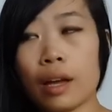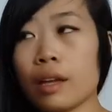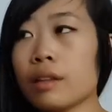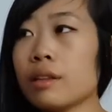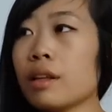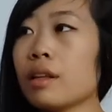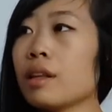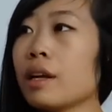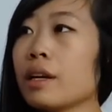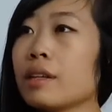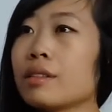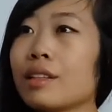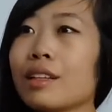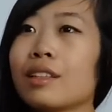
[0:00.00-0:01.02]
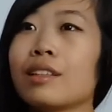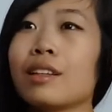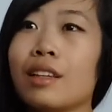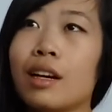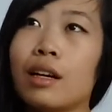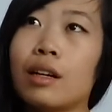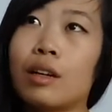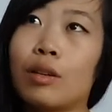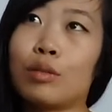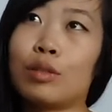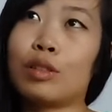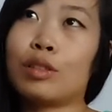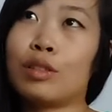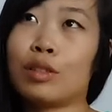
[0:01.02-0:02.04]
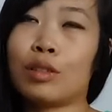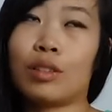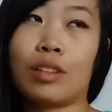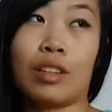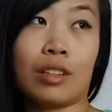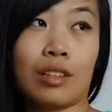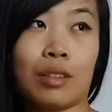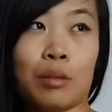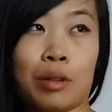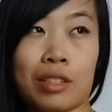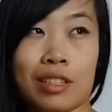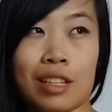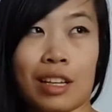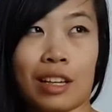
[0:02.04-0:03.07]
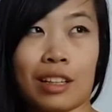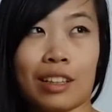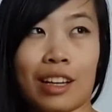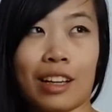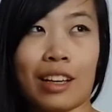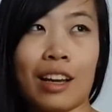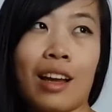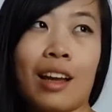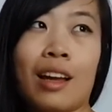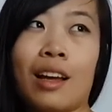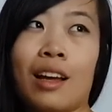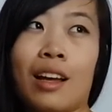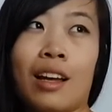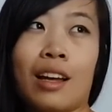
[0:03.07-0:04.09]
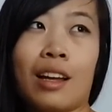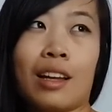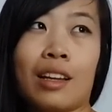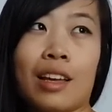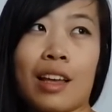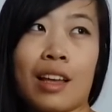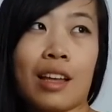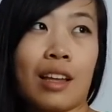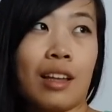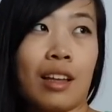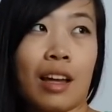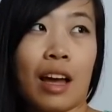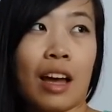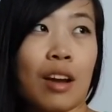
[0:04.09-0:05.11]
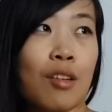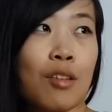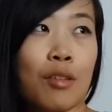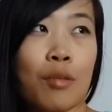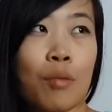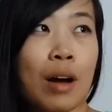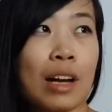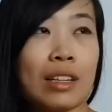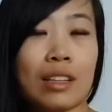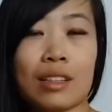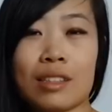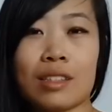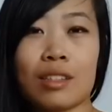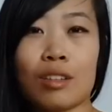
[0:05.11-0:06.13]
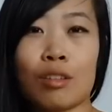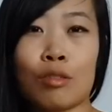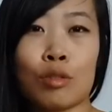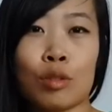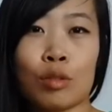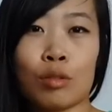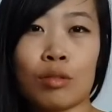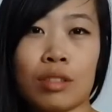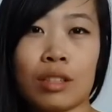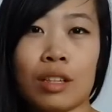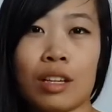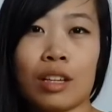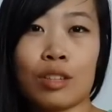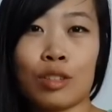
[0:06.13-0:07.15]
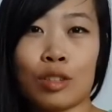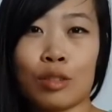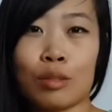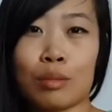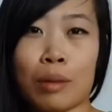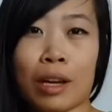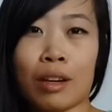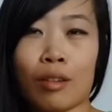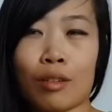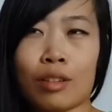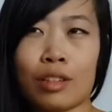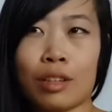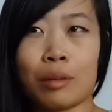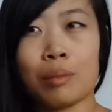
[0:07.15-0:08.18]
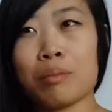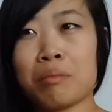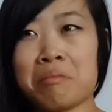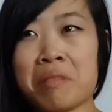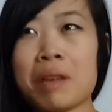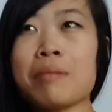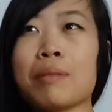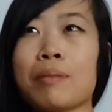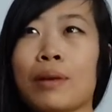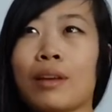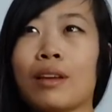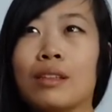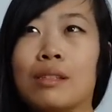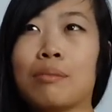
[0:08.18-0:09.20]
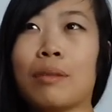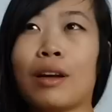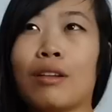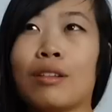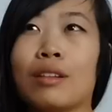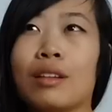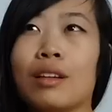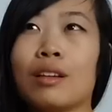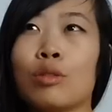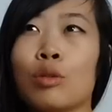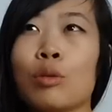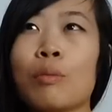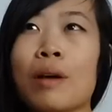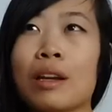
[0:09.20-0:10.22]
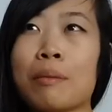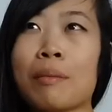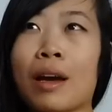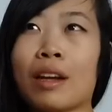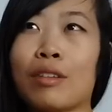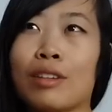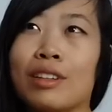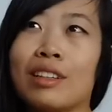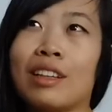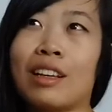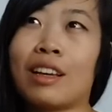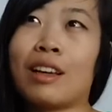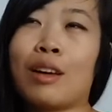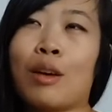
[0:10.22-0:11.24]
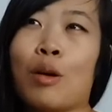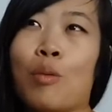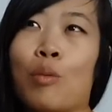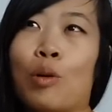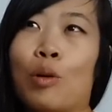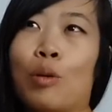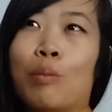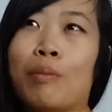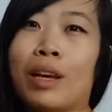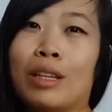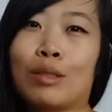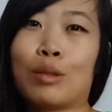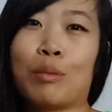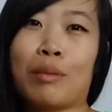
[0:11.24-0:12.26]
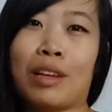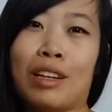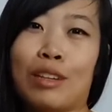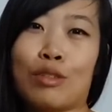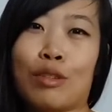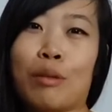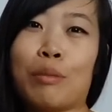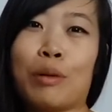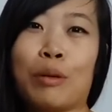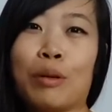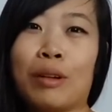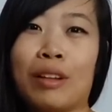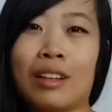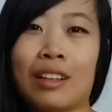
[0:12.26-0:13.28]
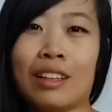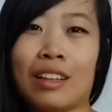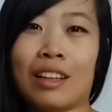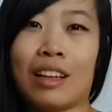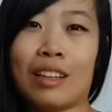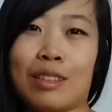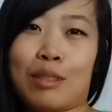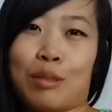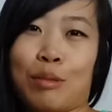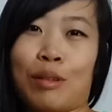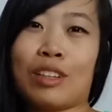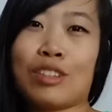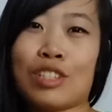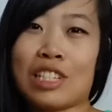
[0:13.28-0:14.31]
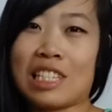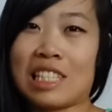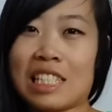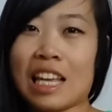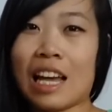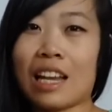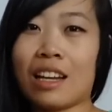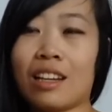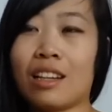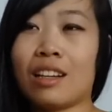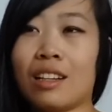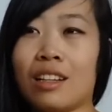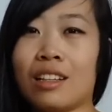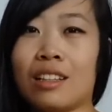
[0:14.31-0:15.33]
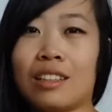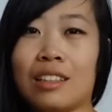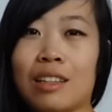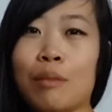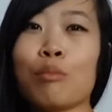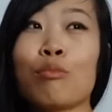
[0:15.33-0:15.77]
Yeah, and then like the young girls were saying like, yeah, I don't know why they choose minority. Maybe because too many minority will make too many trouble. That's what she said. Nice.